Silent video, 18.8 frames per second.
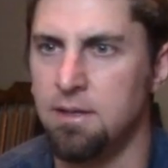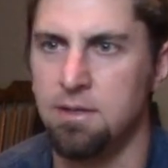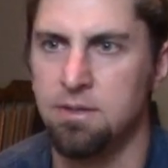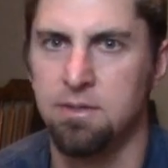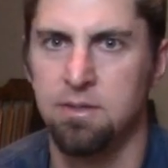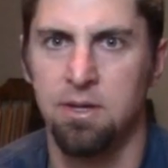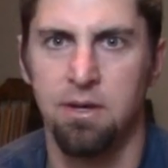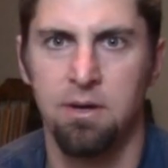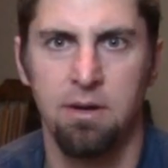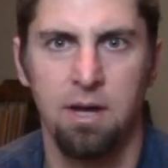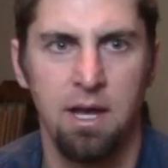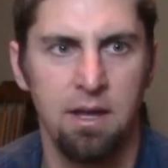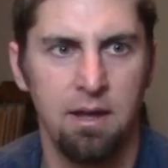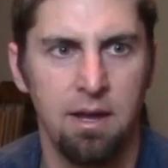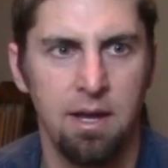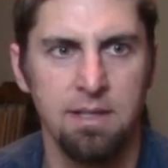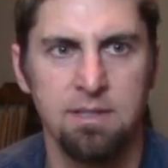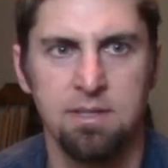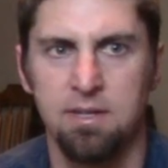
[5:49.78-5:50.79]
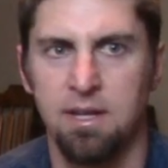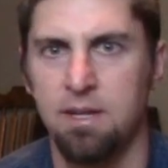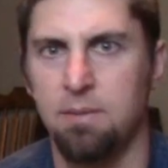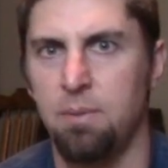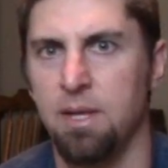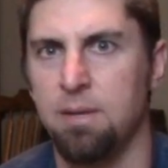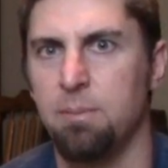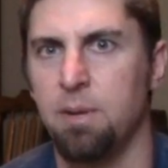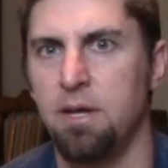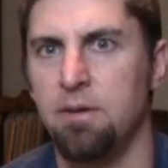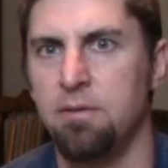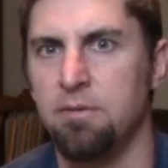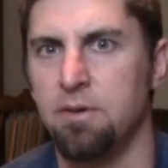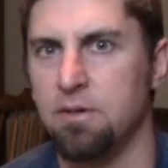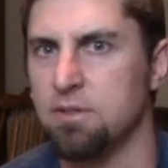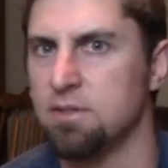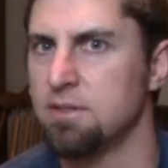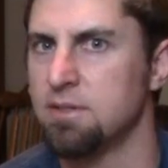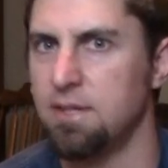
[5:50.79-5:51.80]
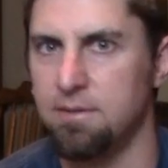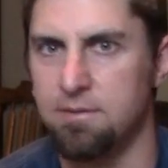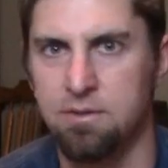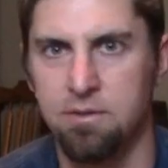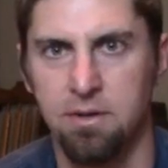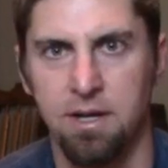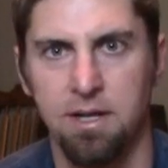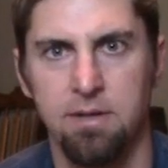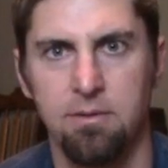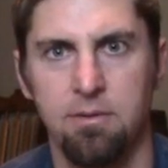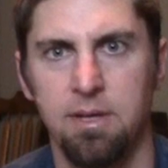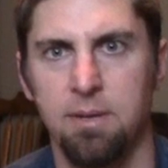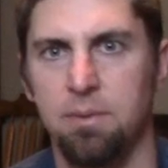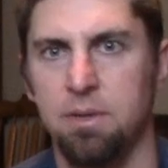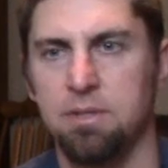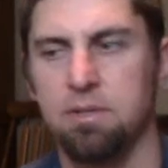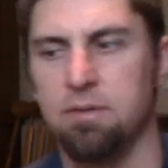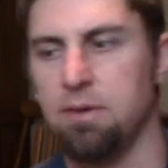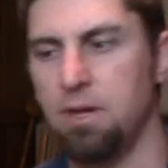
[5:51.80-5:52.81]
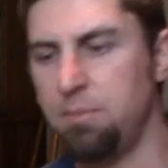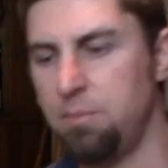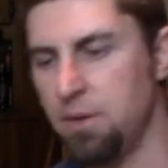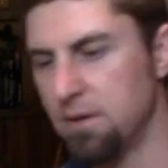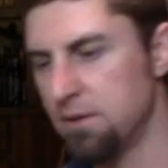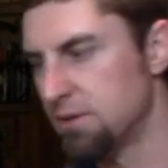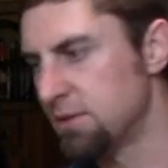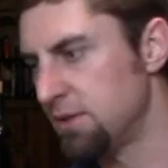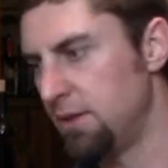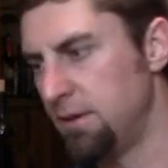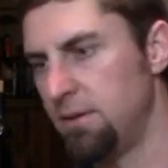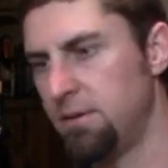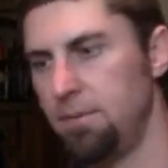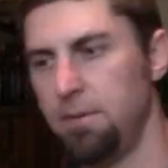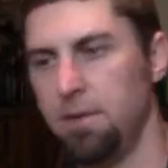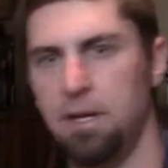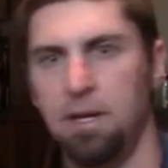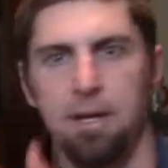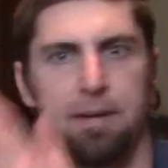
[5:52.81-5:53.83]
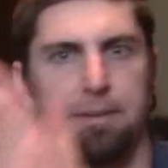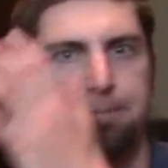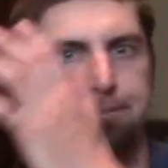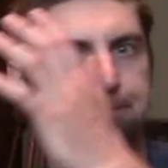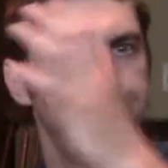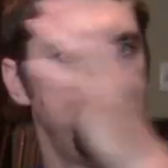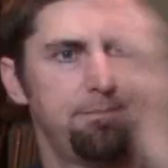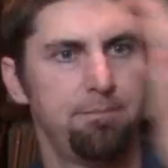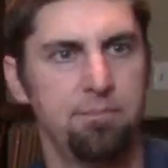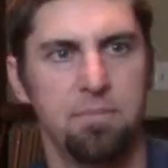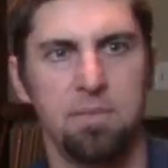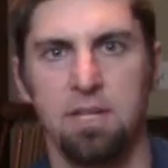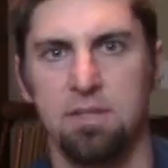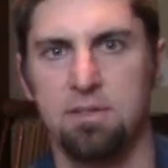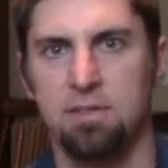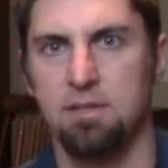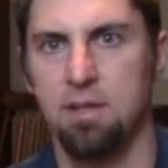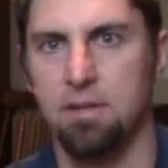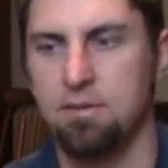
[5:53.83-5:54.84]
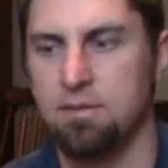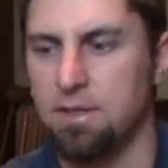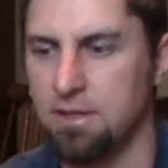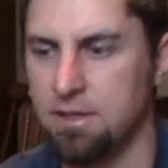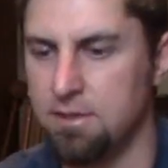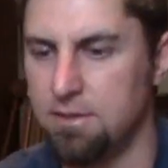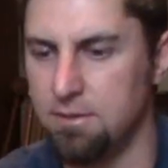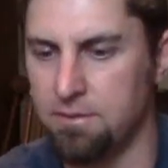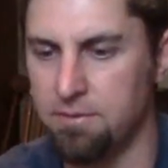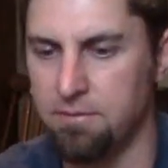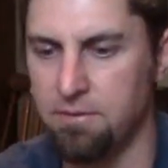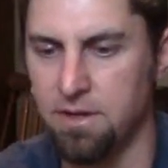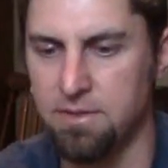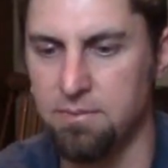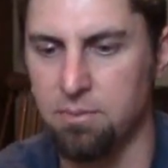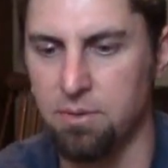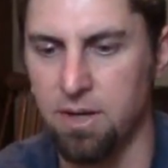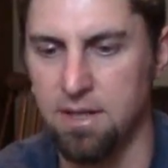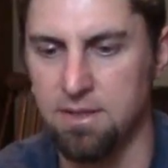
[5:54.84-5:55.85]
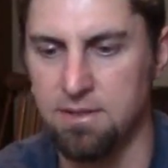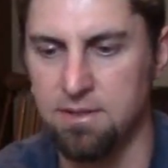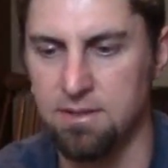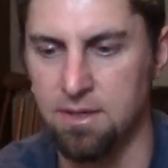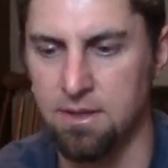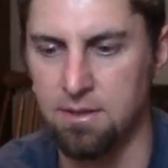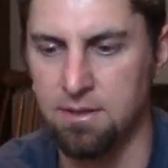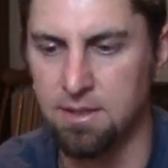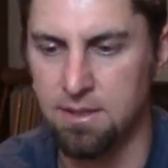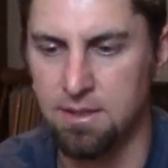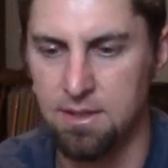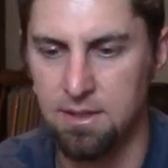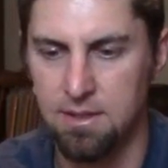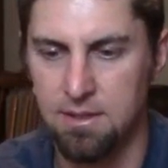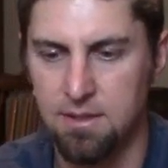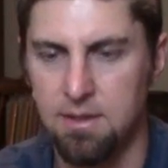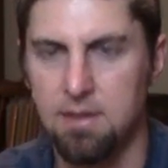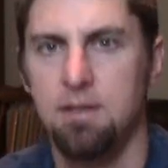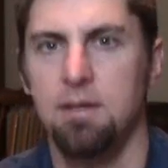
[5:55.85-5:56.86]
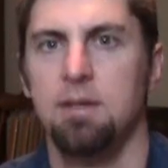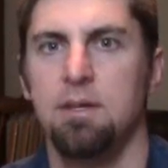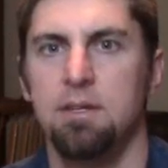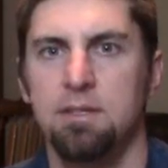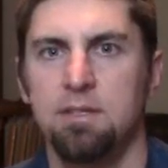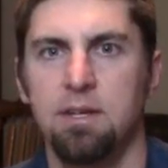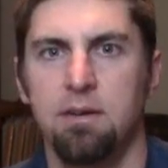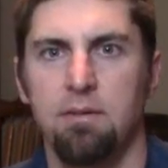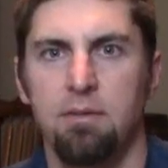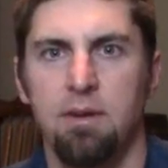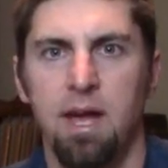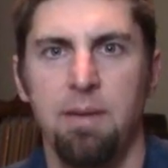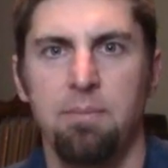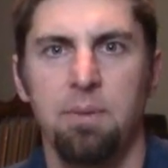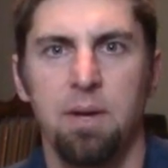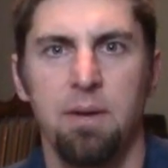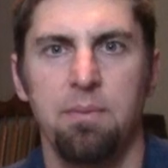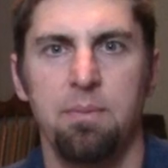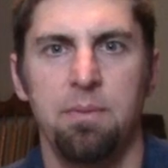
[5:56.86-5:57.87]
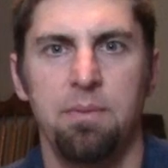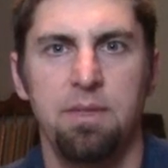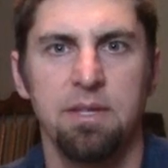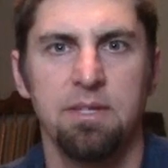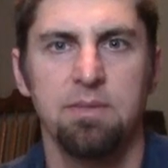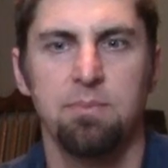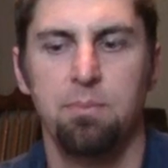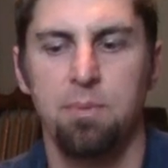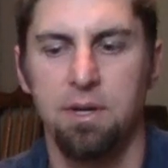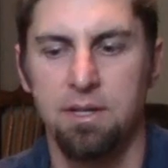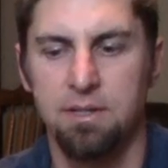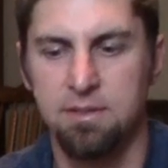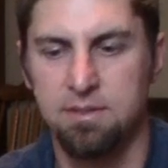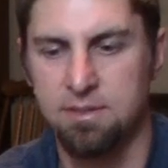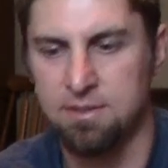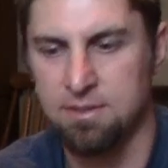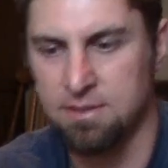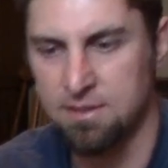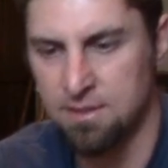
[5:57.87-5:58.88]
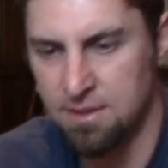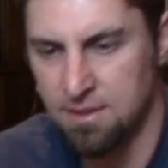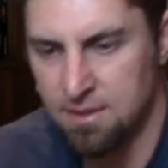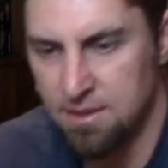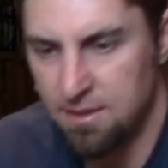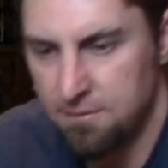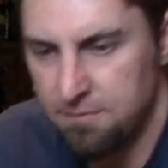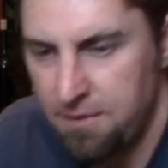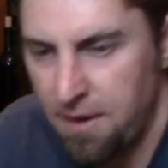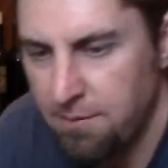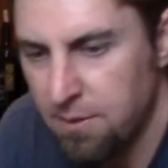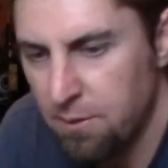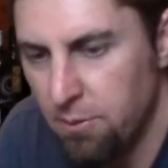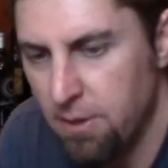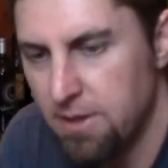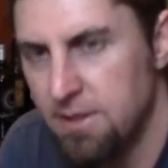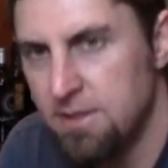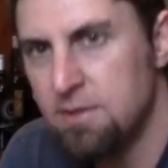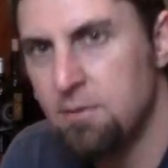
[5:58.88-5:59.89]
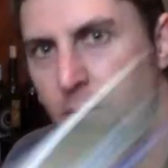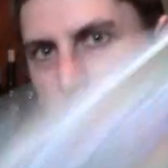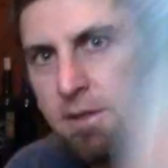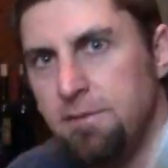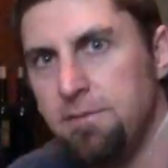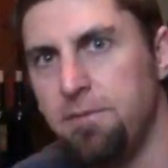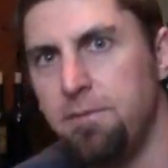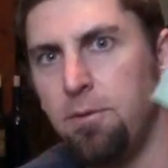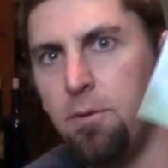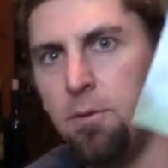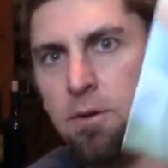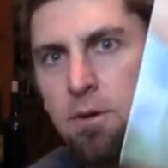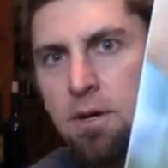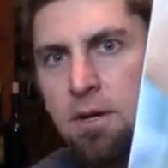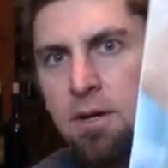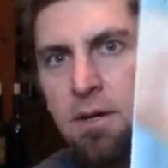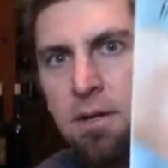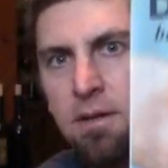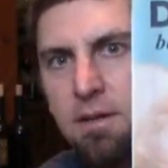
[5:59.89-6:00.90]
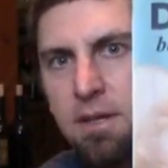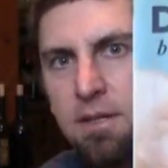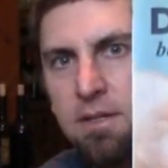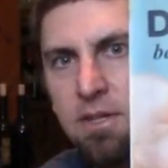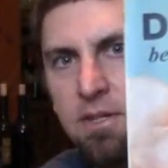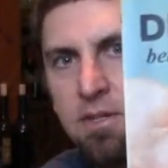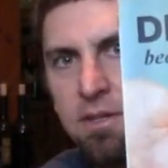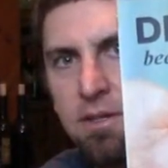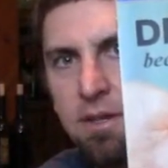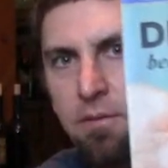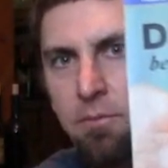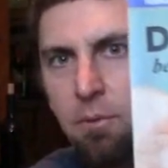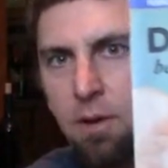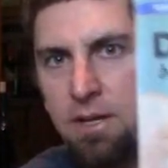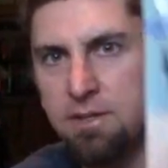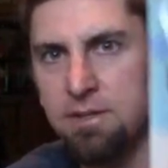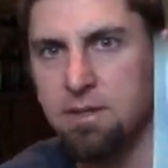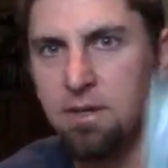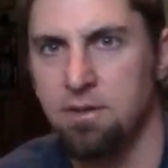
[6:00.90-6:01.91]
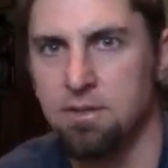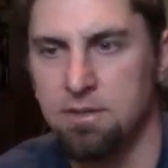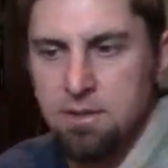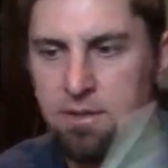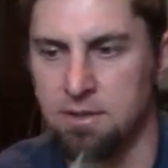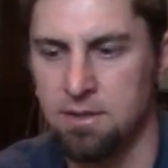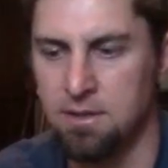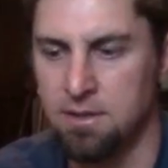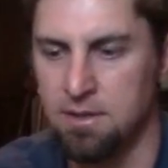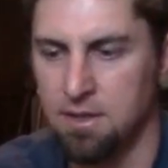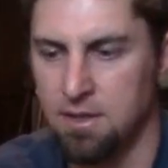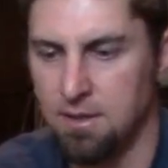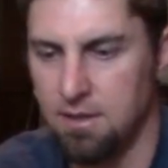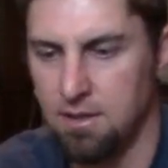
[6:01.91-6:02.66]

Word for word: So I decided to make my own version instead of trading away a bunch of great beer. So that's another thing you can do with the French press. So it's going to wrap up this month's February 24 edition of West Coaster.